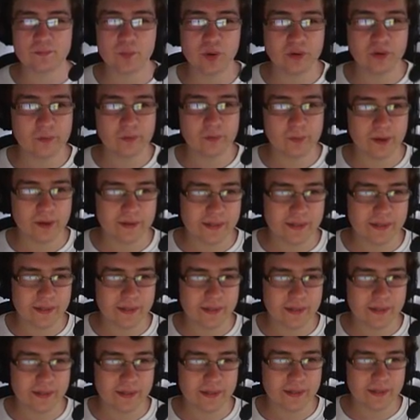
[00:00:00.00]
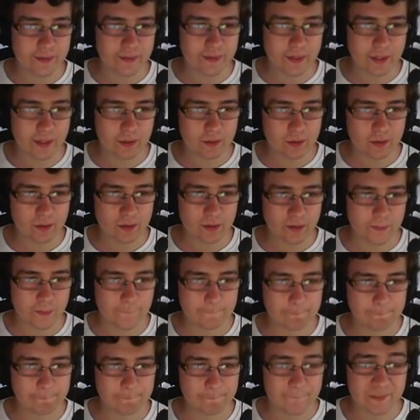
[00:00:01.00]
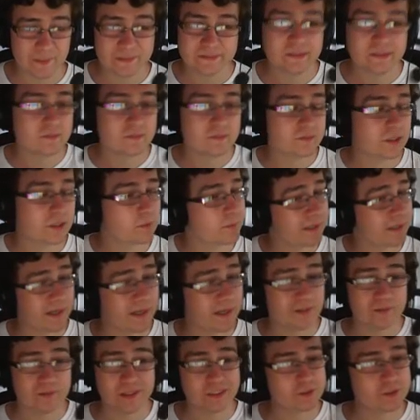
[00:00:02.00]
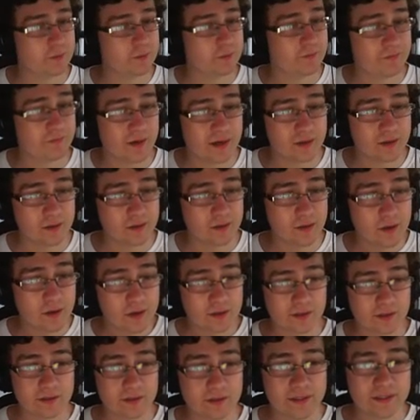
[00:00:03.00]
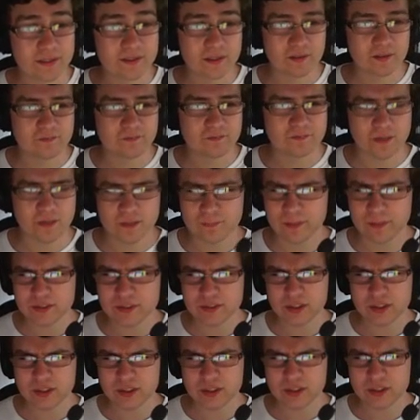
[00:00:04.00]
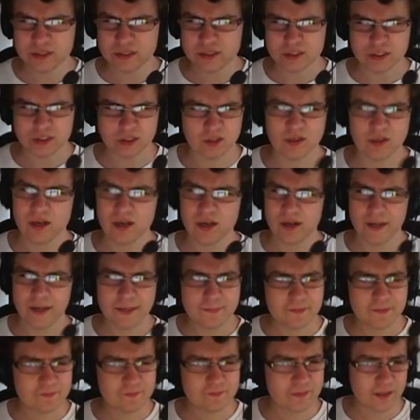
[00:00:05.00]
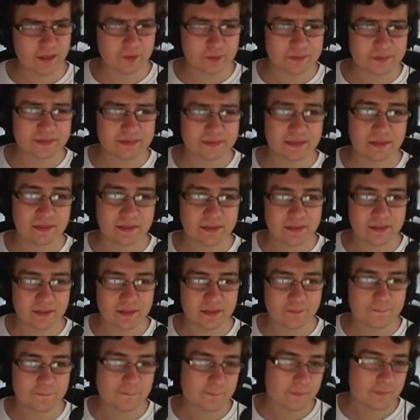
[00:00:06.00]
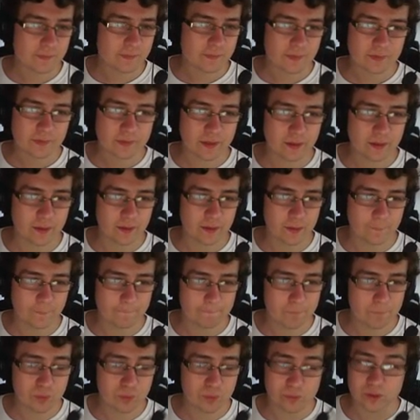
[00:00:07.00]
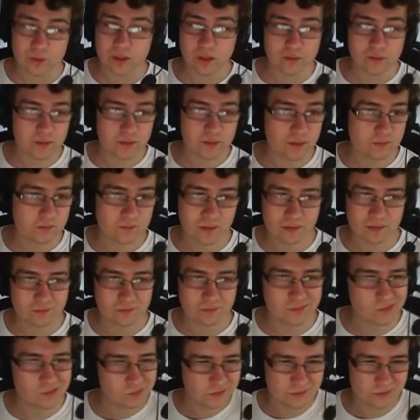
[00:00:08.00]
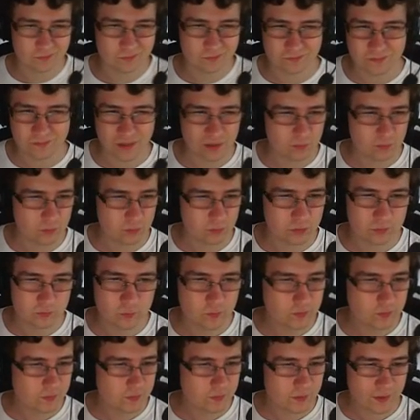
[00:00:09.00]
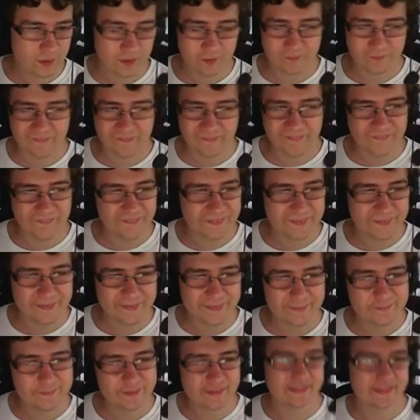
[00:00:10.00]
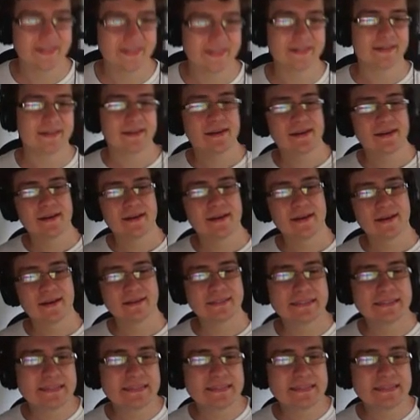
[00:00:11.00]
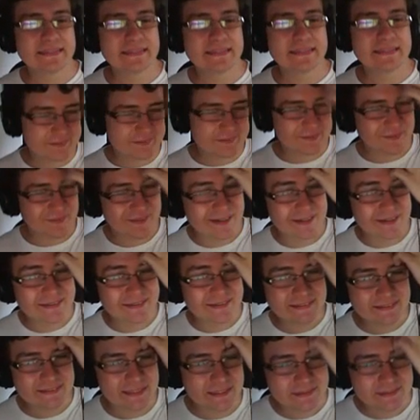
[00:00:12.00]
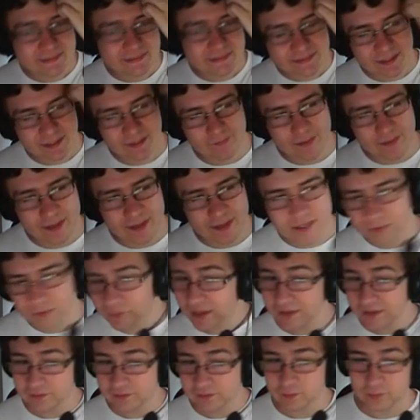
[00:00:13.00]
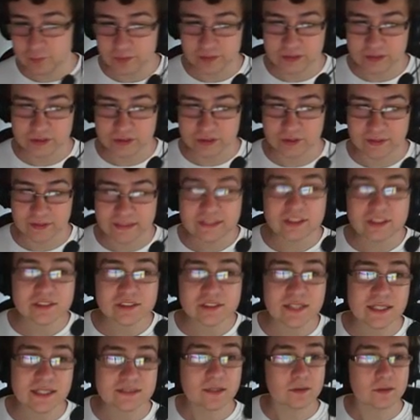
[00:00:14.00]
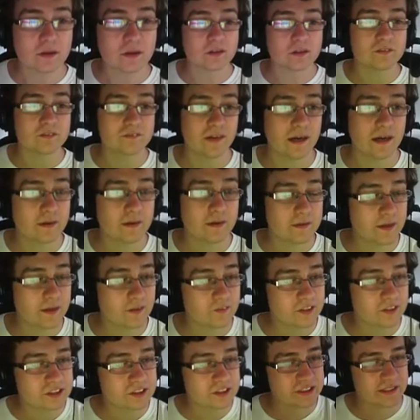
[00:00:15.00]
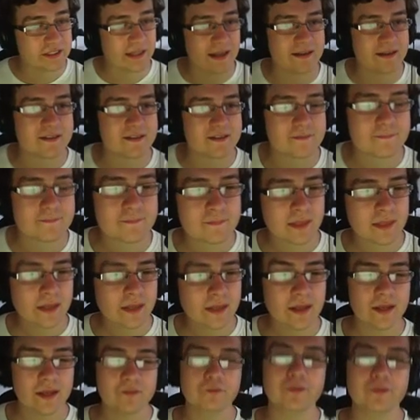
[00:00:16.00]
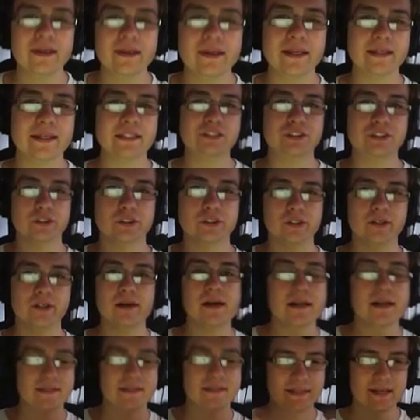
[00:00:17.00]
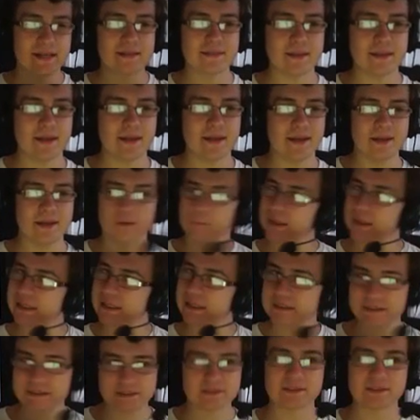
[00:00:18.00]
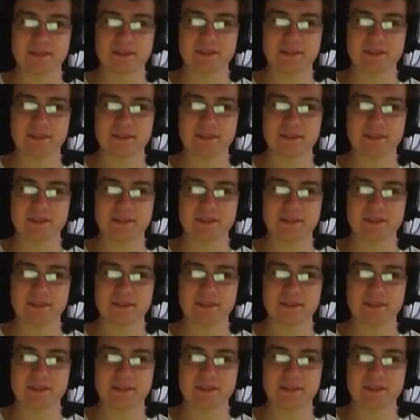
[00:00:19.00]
have Pokemon like the Sylveon might have HP Fire, Glade could have Fire Punch, I'm pretty sure, HP Fire Cresselia, Porygon can have, I don't know, some fire move, I don't know really, but like, just Tornadus gets Heat Wave, I'm pretty sure. He has a lot of fire coverage that if we Endure, take the hit, we